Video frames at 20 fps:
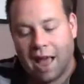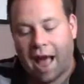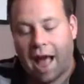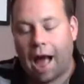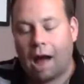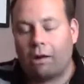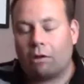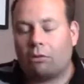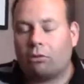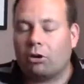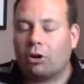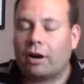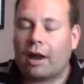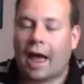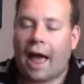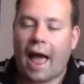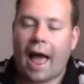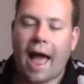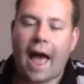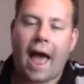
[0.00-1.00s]
hour and
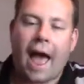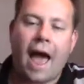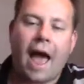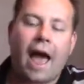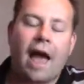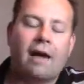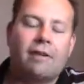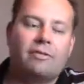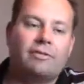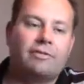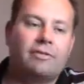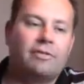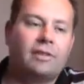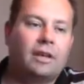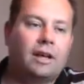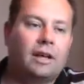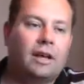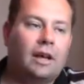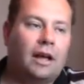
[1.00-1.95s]
a half,